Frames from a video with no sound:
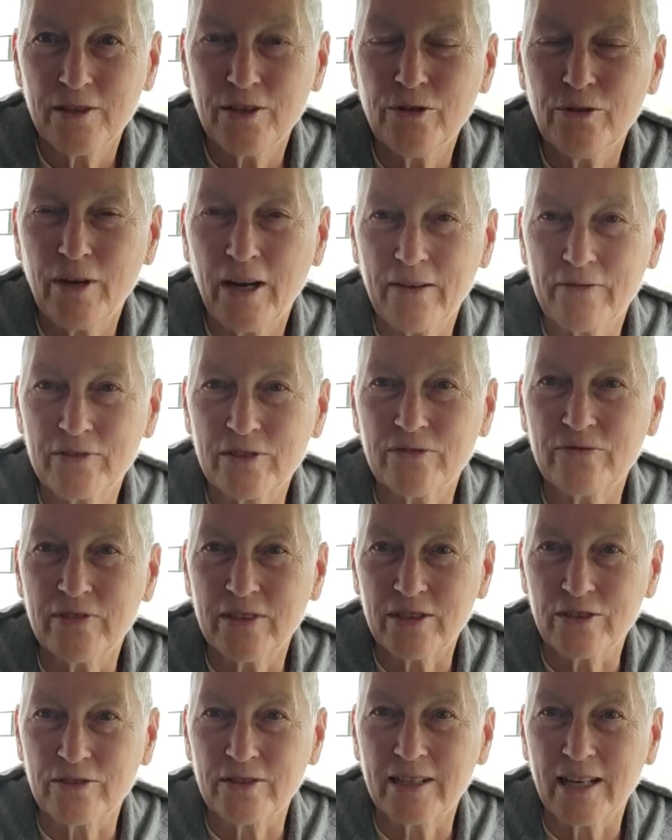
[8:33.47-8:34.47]
You have to
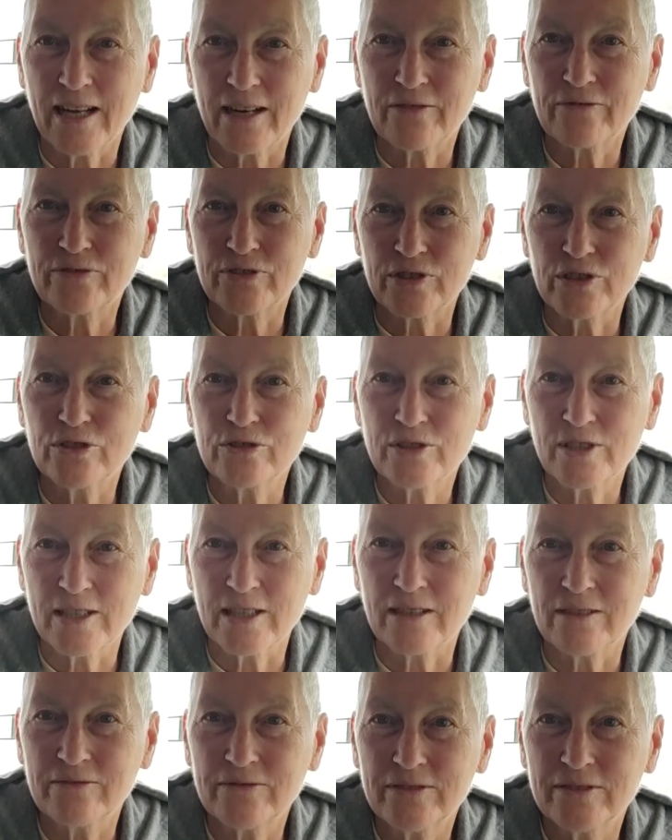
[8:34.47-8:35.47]
figure it out for
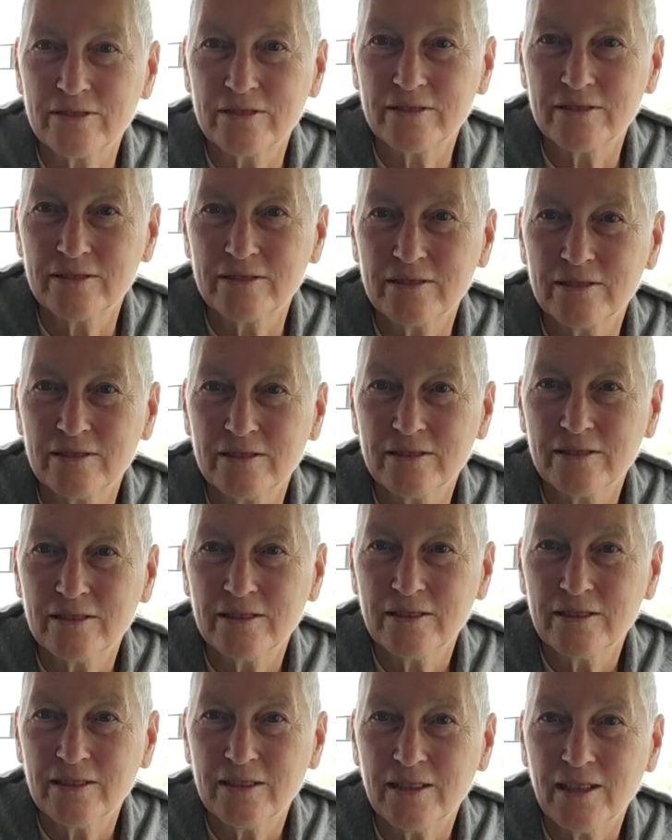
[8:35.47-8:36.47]
yourself.
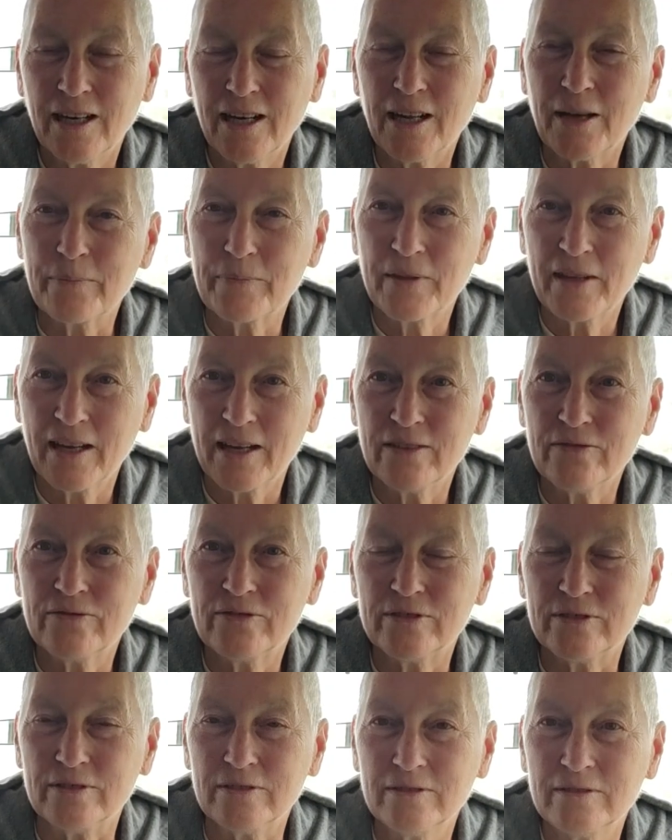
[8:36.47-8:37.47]
And I'm
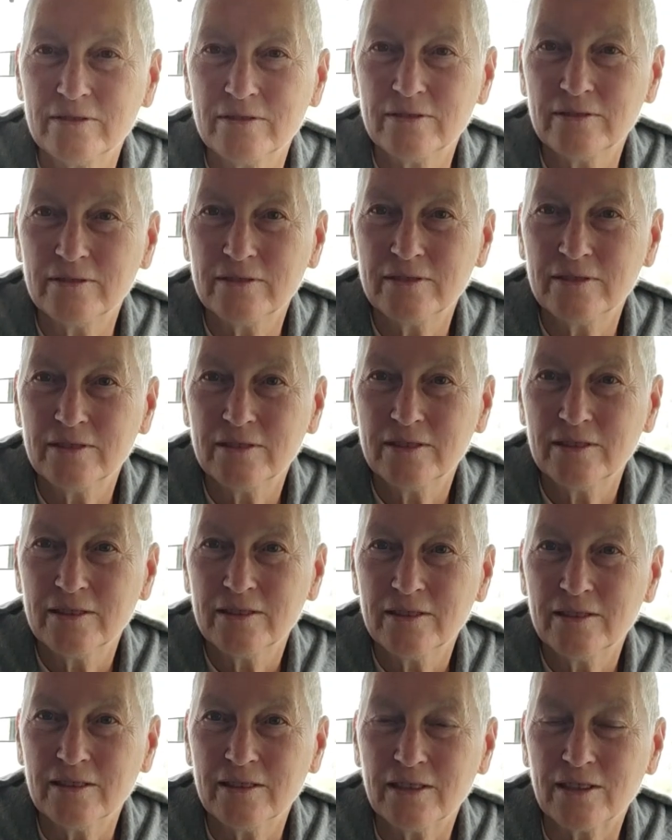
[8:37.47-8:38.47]
thankful
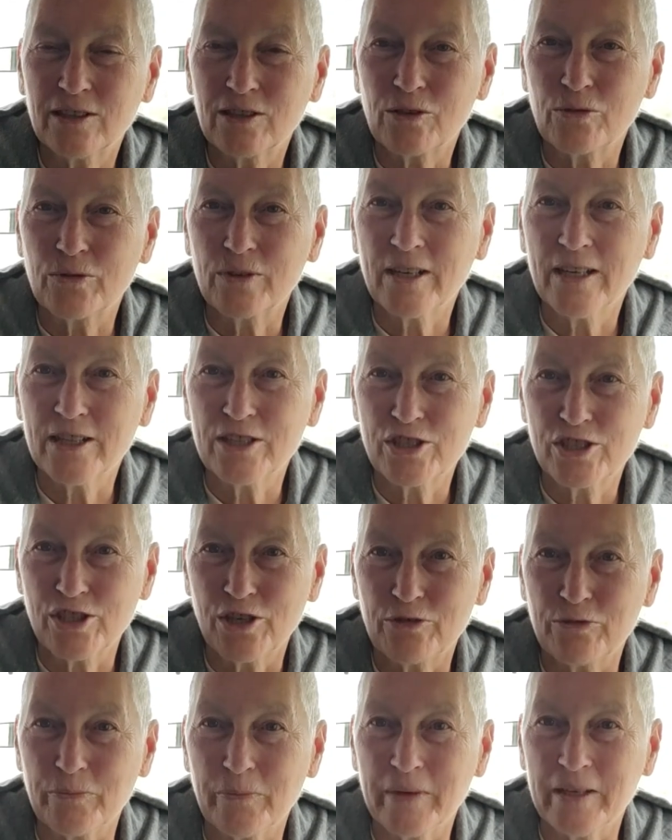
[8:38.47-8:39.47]
that the Lord has
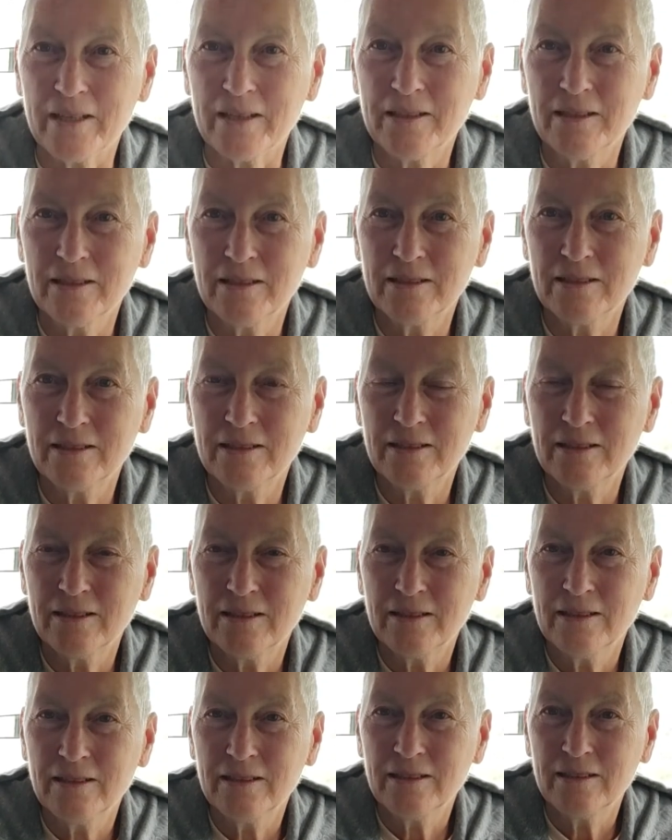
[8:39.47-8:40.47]
shown me
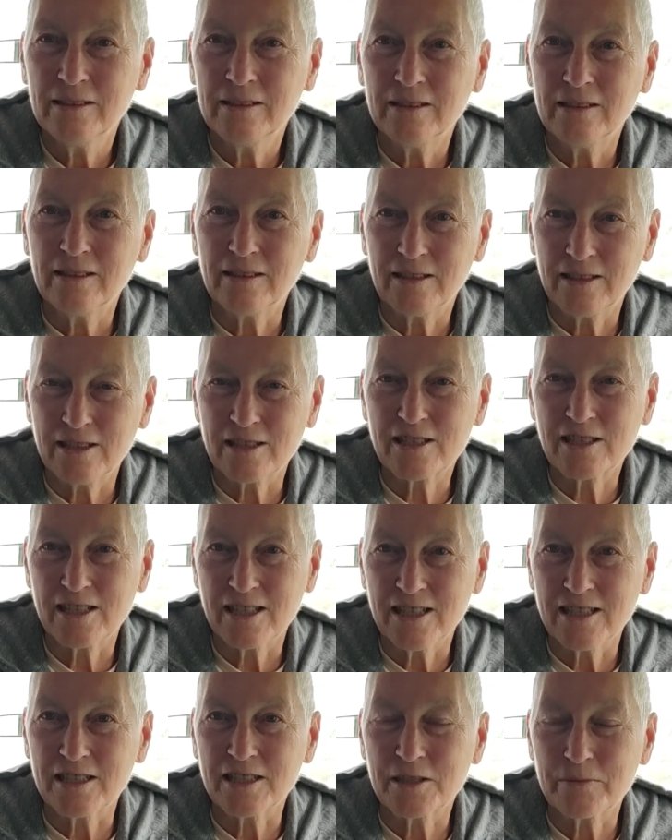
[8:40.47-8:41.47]
that this
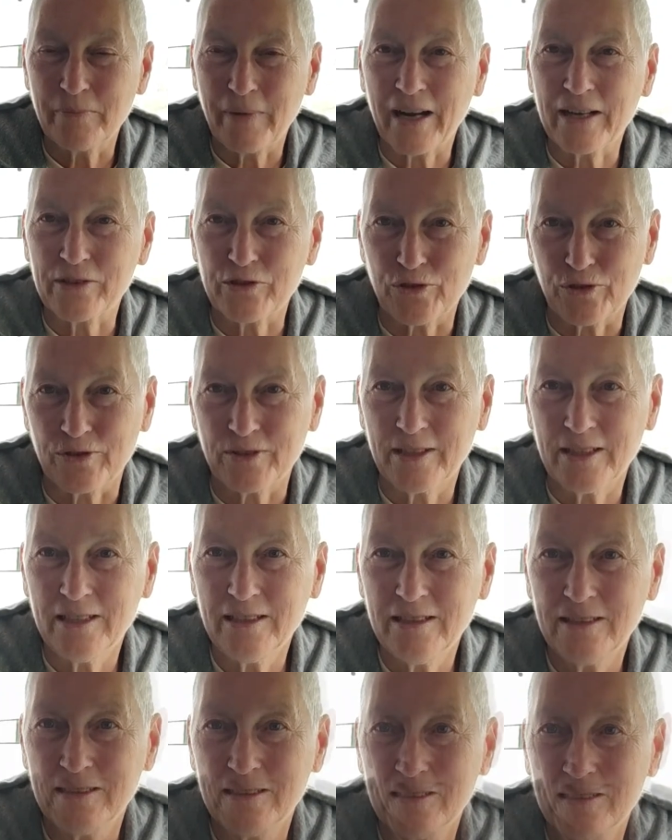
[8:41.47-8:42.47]
is my
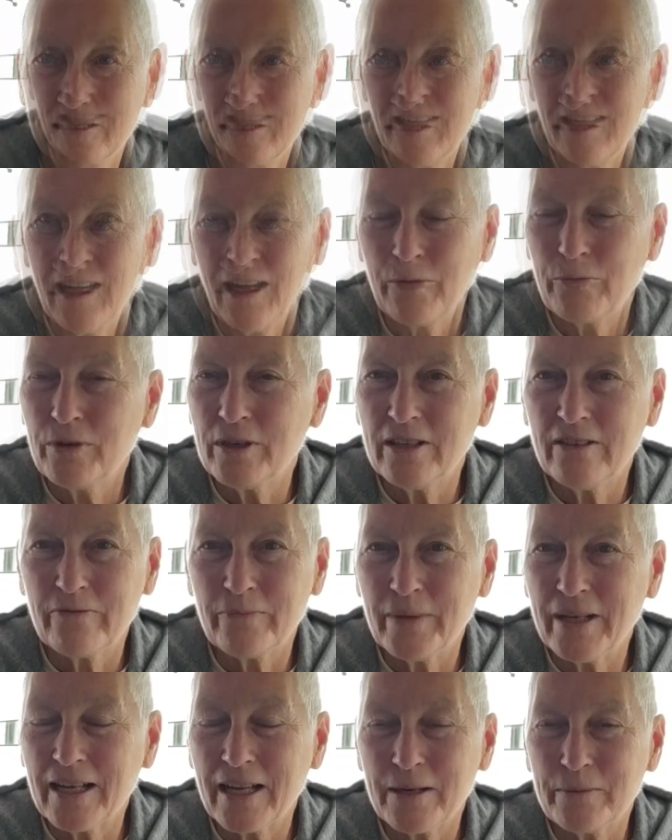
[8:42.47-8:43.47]
journey. I wouldn't
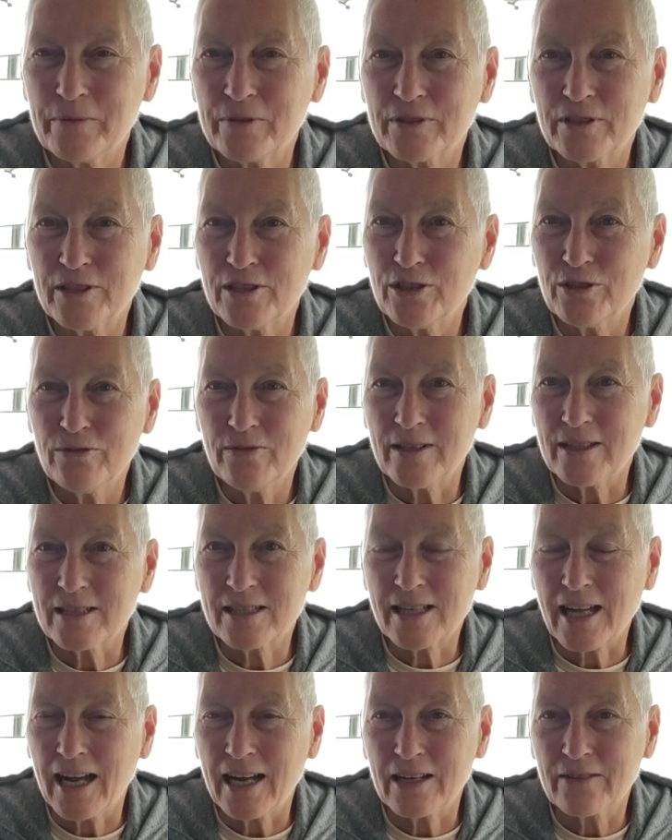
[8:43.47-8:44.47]
have been able to do
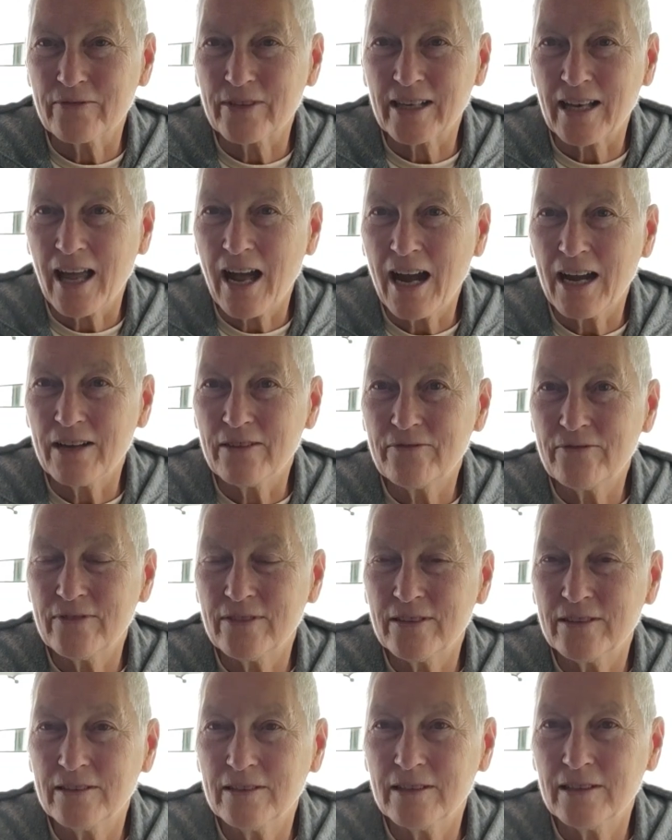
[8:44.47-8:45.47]
this kind of a life
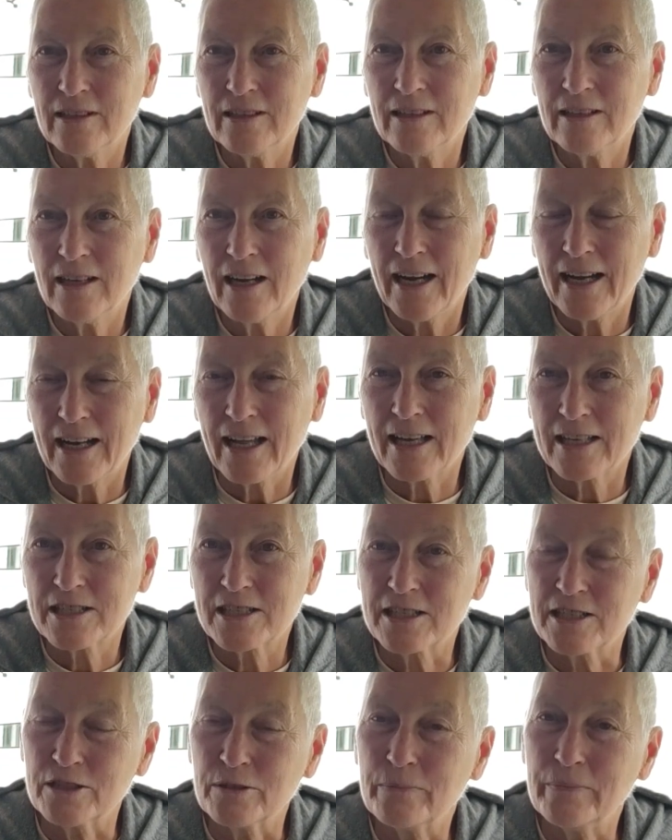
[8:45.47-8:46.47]
had I
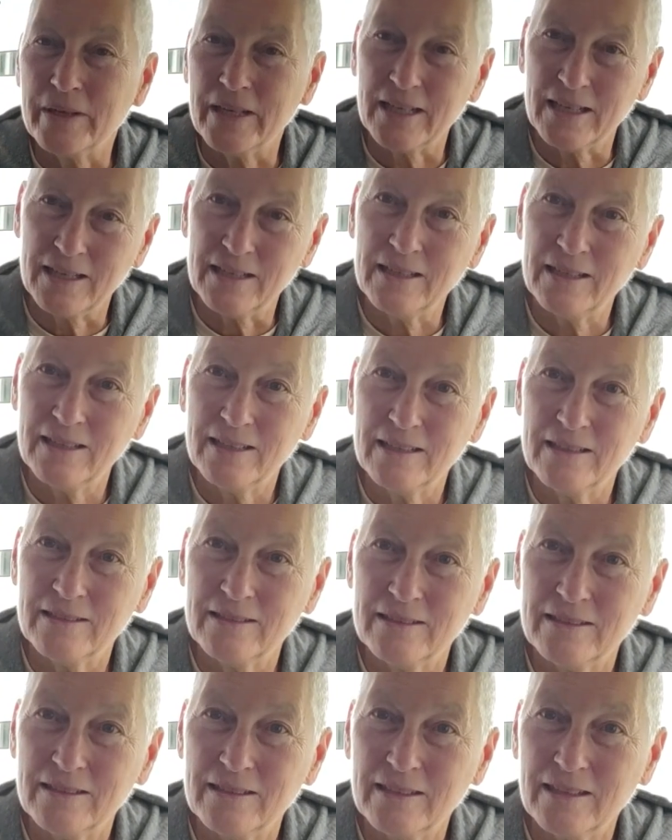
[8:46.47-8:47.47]
still been
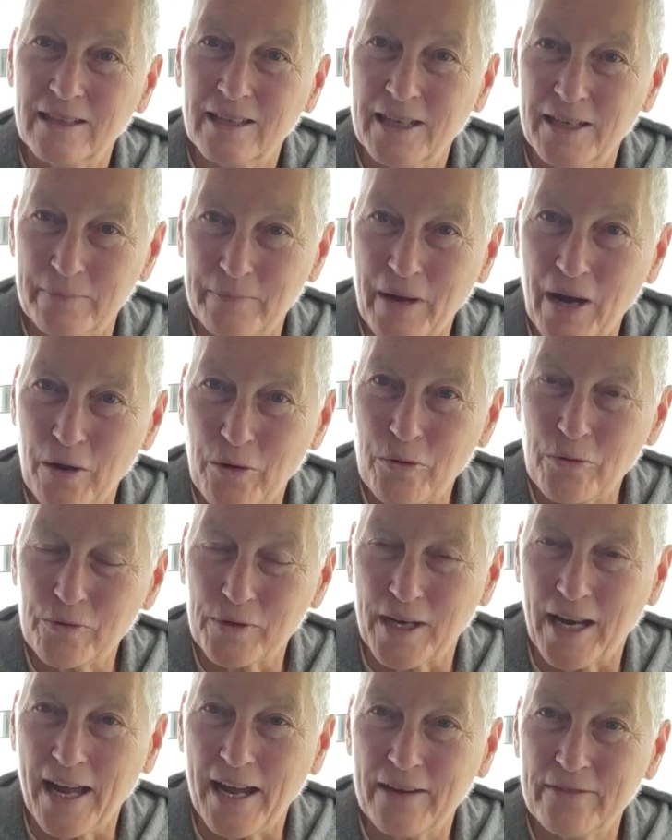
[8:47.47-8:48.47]
in my
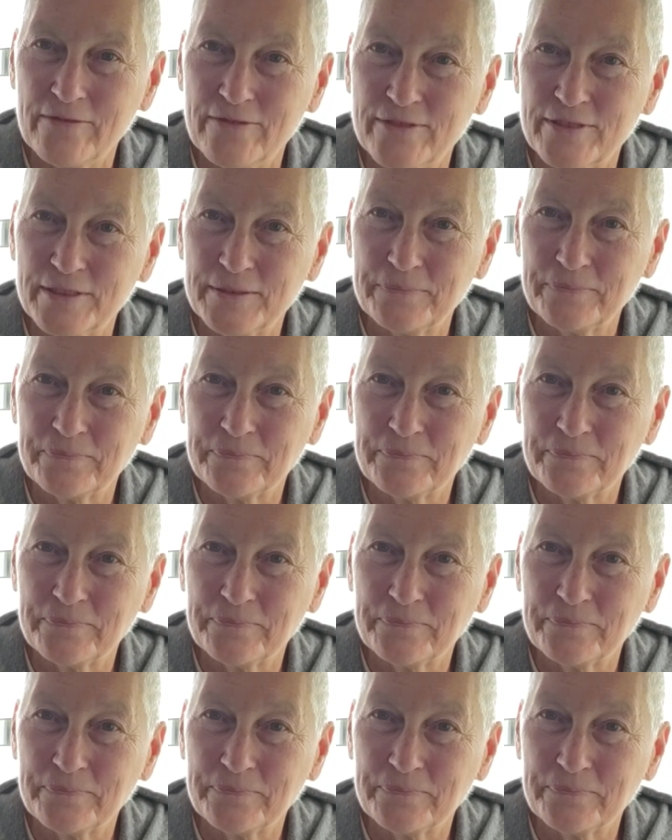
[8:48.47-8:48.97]
old life.